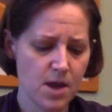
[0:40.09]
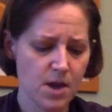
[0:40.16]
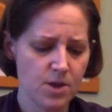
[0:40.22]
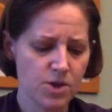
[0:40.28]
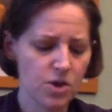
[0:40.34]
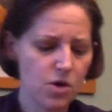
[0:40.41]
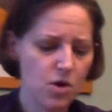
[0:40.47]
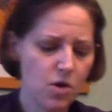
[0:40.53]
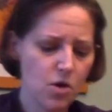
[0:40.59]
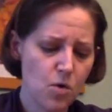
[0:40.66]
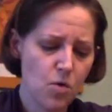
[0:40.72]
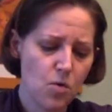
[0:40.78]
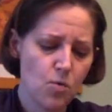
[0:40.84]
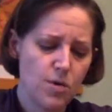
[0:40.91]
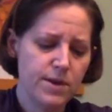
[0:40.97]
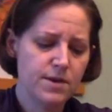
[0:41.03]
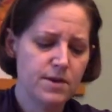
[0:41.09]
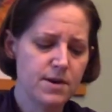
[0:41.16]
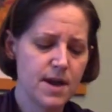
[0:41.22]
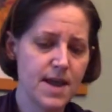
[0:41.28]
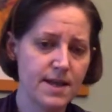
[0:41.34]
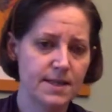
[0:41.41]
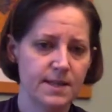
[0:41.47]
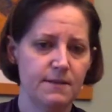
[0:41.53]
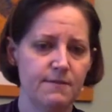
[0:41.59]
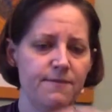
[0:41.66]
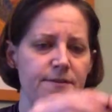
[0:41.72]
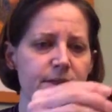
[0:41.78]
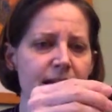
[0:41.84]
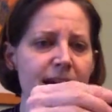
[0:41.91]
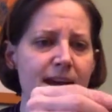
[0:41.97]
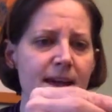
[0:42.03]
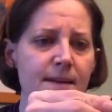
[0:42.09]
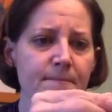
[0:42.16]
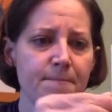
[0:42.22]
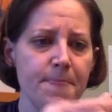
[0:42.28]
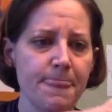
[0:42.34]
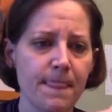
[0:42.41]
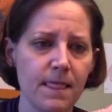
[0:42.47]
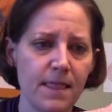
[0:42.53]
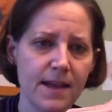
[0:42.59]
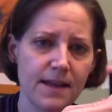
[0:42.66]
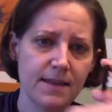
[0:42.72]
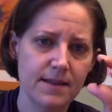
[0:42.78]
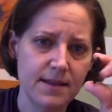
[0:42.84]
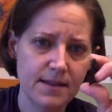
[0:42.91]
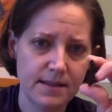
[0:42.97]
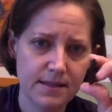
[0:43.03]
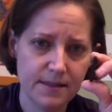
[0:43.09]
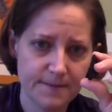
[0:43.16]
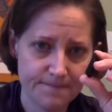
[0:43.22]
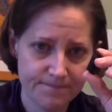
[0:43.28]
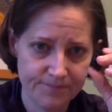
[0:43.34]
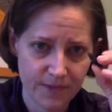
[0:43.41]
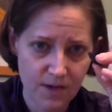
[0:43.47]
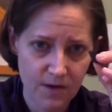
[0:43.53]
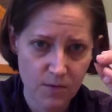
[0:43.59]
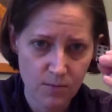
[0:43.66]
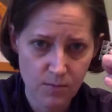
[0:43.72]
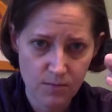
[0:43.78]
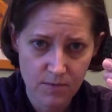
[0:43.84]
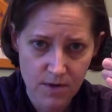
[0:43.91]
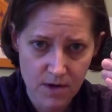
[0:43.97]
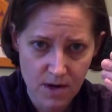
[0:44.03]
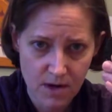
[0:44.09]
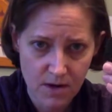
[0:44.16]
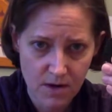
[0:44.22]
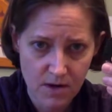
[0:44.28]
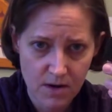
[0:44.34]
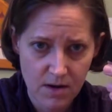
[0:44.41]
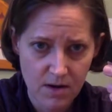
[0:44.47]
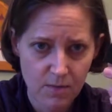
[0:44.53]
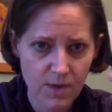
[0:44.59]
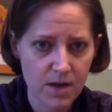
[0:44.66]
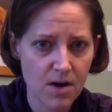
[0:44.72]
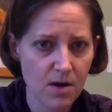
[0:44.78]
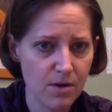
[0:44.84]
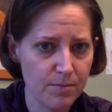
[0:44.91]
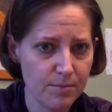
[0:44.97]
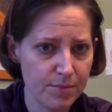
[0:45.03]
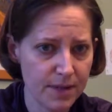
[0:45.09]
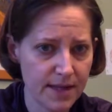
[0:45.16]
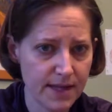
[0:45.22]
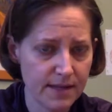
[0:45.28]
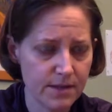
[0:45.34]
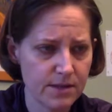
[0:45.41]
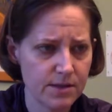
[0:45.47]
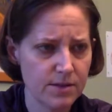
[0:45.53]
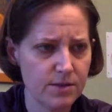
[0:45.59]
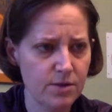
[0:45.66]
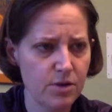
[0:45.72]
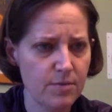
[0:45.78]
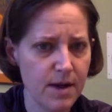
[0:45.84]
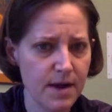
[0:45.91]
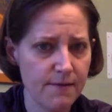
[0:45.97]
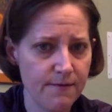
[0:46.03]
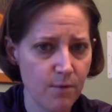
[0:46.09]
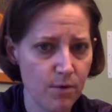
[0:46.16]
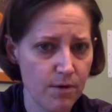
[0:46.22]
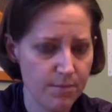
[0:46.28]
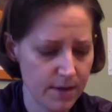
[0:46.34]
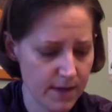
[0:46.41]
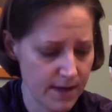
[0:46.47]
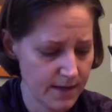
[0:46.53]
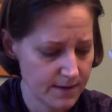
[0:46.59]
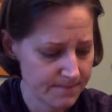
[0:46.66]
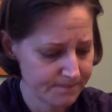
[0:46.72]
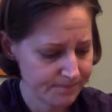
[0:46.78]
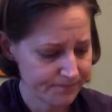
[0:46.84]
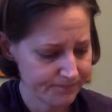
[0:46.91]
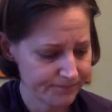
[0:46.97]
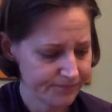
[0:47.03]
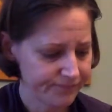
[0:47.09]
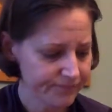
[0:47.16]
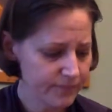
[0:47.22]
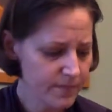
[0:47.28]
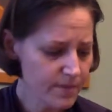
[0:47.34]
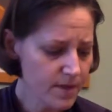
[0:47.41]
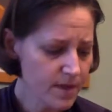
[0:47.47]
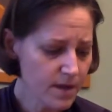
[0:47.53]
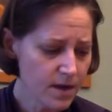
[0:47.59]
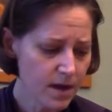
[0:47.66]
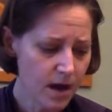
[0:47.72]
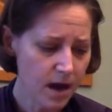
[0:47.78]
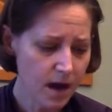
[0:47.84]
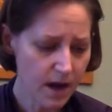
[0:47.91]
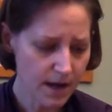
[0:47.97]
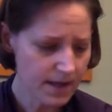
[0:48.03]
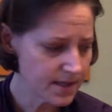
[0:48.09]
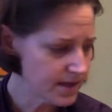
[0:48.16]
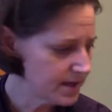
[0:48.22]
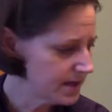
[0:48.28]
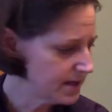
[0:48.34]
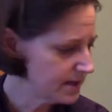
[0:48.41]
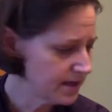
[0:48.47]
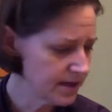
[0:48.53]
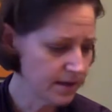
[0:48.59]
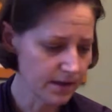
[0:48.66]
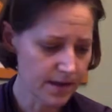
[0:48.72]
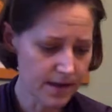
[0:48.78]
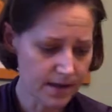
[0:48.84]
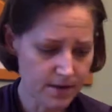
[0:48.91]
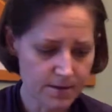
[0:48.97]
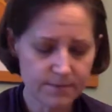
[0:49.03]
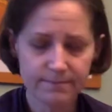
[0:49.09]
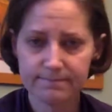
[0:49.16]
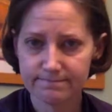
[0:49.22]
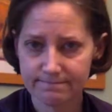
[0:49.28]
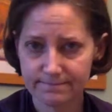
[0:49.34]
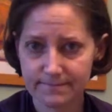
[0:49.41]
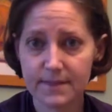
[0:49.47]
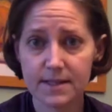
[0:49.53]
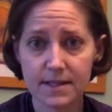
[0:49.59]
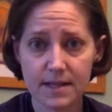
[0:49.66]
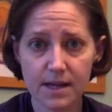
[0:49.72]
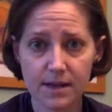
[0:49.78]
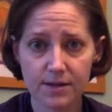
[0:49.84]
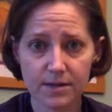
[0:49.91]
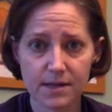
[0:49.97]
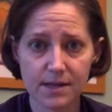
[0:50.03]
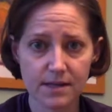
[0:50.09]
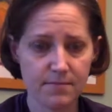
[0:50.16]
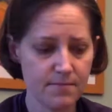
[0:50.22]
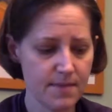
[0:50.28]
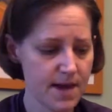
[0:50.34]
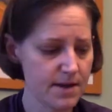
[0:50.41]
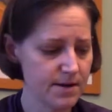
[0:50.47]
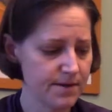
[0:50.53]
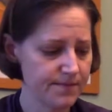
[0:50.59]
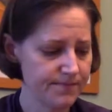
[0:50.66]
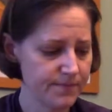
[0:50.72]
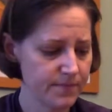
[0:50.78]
So when they're nice and flat like this, we call them plates, 2 by 4 plate. Honestly, in Lego, color doesn't matter.